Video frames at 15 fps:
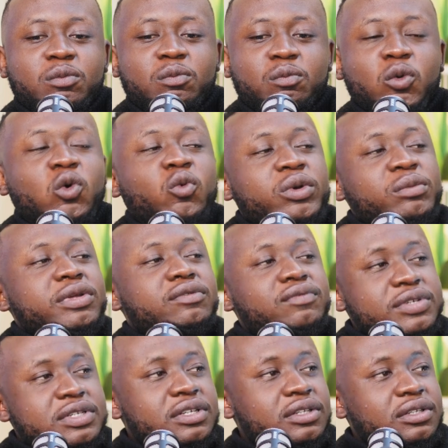More women
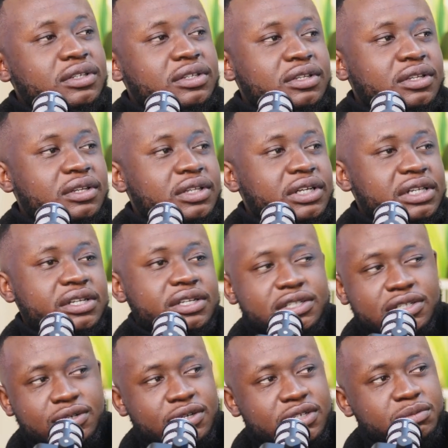visit the
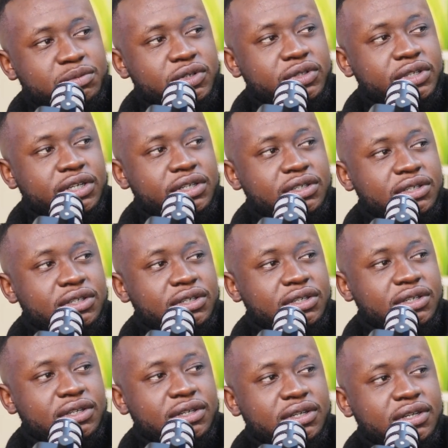clinics in the hospital than
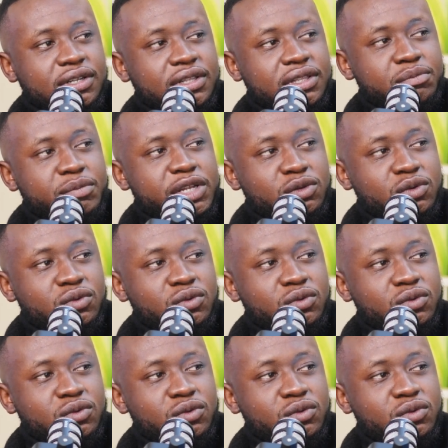the men